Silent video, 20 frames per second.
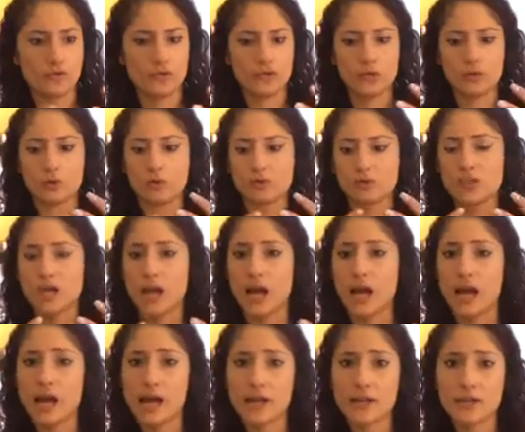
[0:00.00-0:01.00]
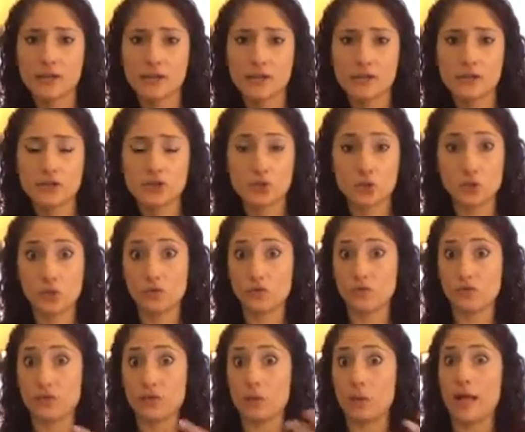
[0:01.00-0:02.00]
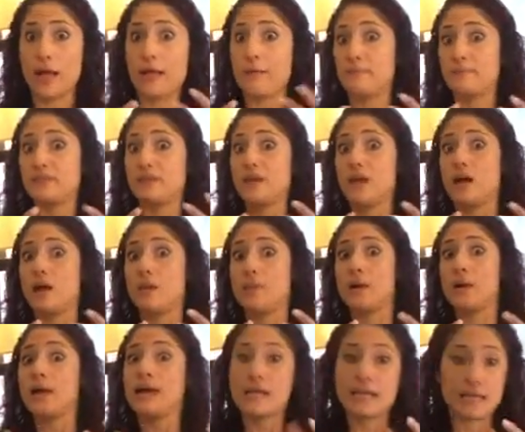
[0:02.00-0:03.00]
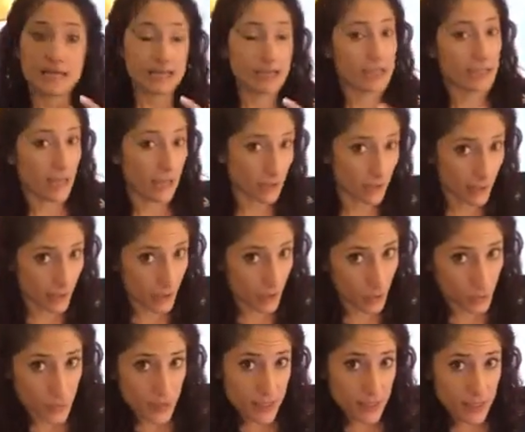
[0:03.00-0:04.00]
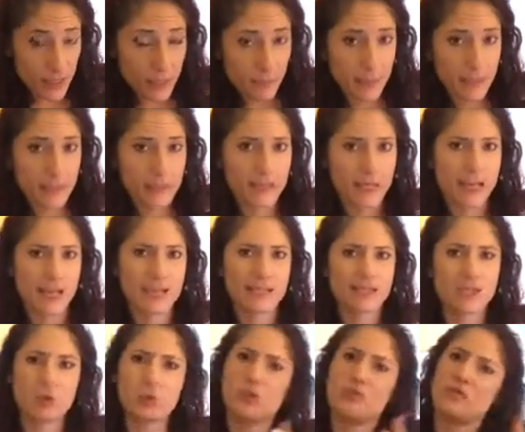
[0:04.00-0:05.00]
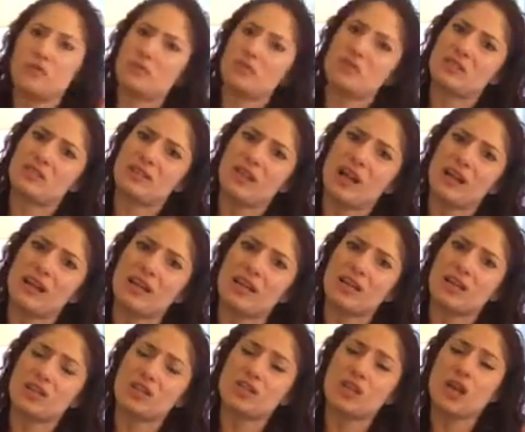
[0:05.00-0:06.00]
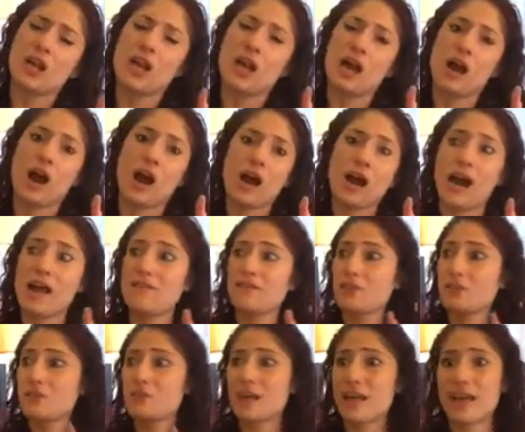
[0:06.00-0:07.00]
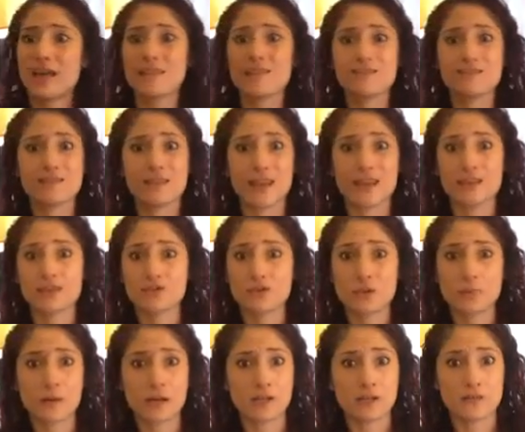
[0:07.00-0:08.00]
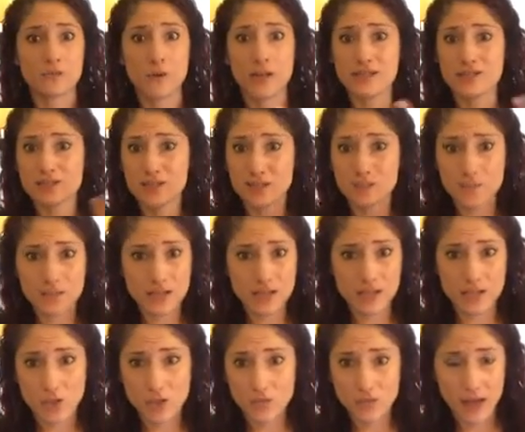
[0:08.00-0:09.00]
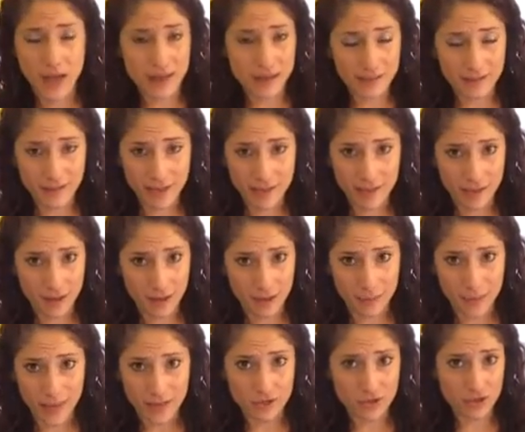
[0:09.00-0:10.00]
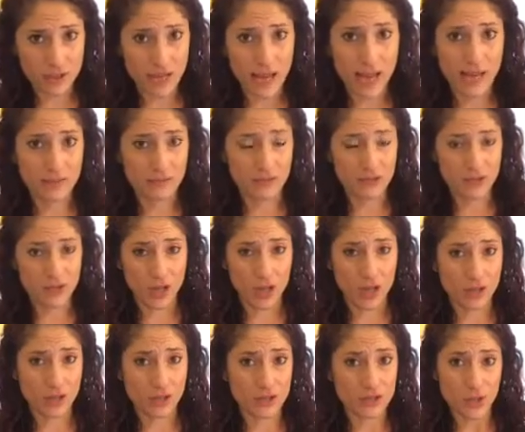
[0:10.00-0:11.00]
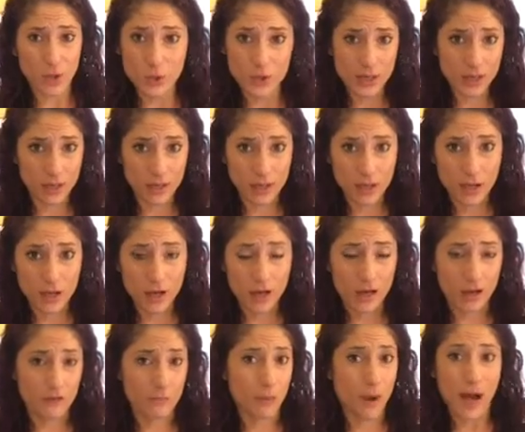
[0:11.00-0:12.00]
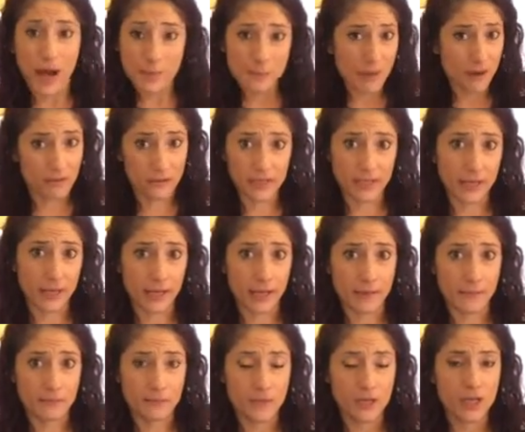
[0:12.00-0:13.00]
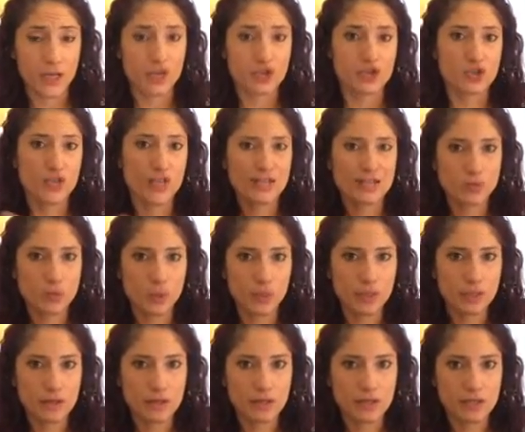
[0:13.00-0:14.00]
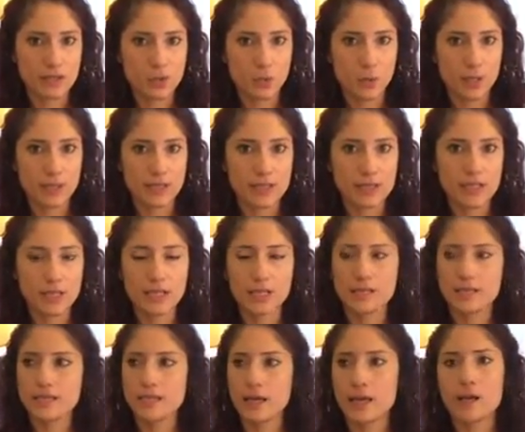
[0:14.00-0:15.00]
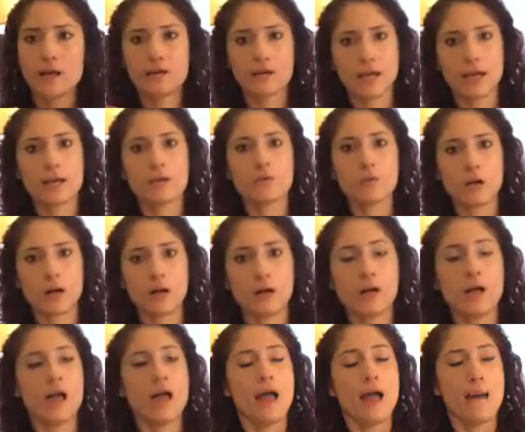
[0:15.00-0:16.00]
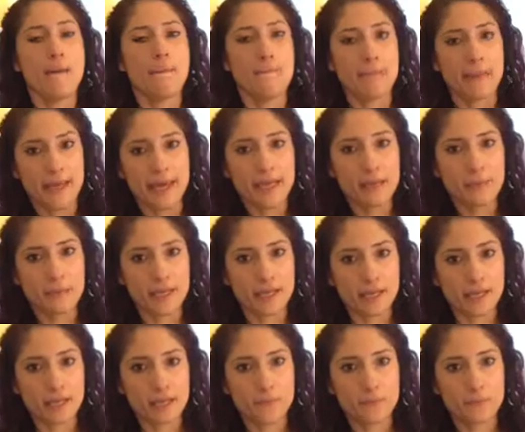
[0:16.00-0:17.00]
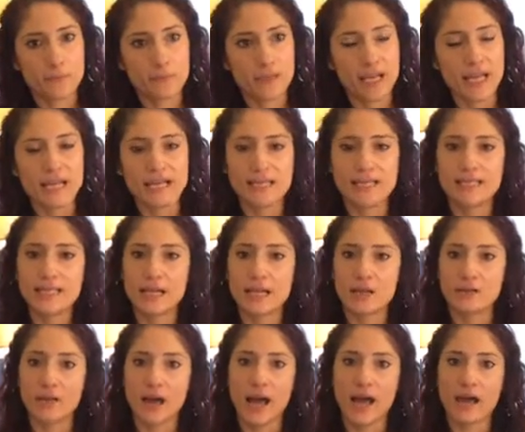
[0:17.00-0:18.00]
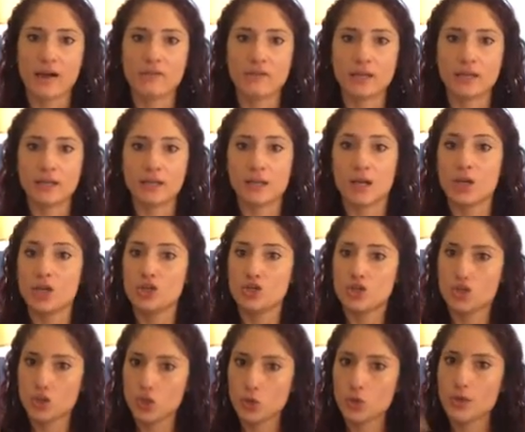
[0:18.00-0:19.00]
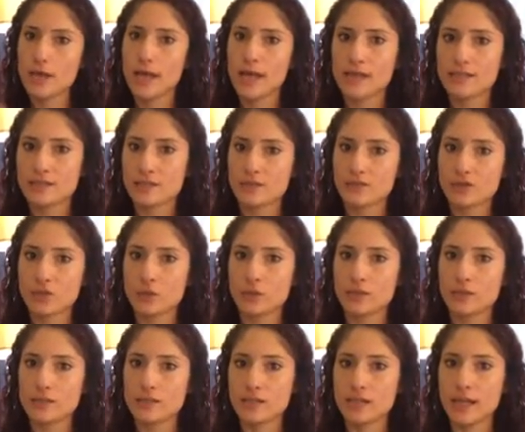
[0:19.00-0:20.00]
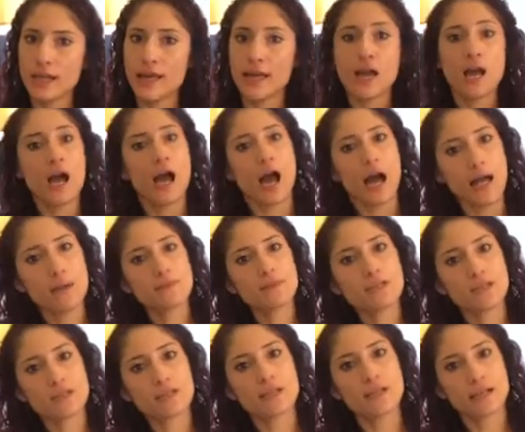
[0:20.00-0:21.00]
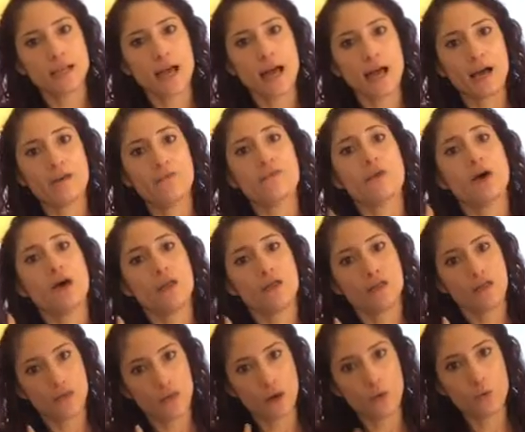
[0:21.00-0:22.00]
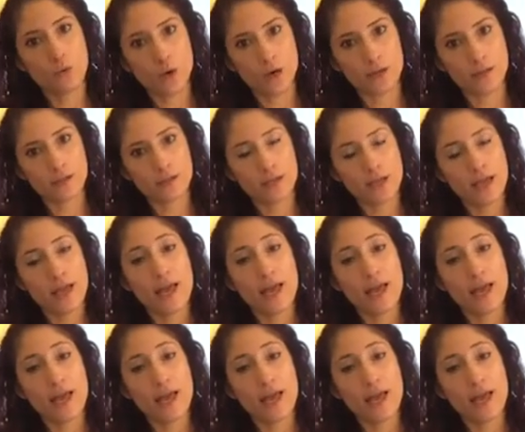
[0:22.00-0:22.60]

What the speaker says: feel tired? Do you feel amped up? Is it not letting you sleep at night? Do you feel sluggish? Or have you gained extra amount of weight just because you've added that extra can of soda, of pop every day? So that's one of the things you want to see and say, okay, well, maybe instead of having 2 cans of soda today, I'm just going to have the one.